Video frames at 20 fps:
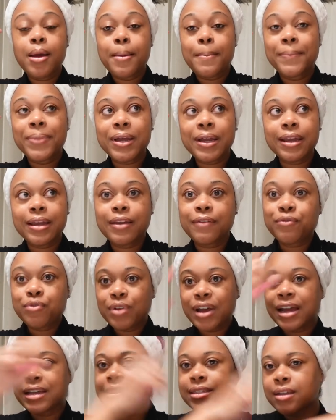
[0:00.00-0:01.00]
But if you
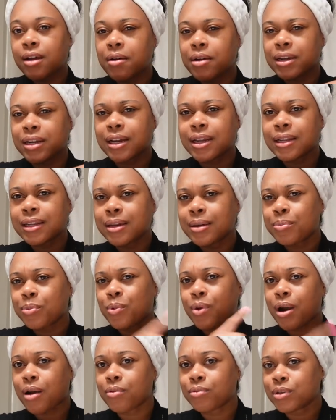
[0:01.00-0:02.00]
guys saw in the clip
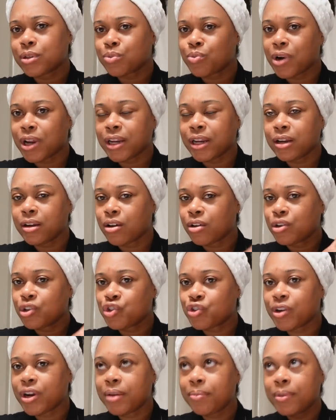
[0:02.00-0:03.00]
where I was running on the
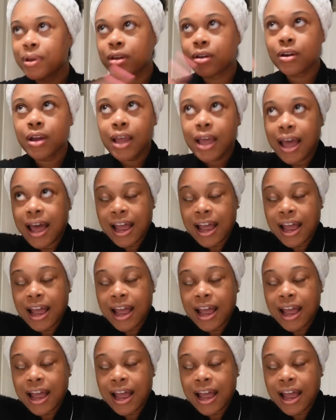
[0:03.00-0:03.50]
treadmill,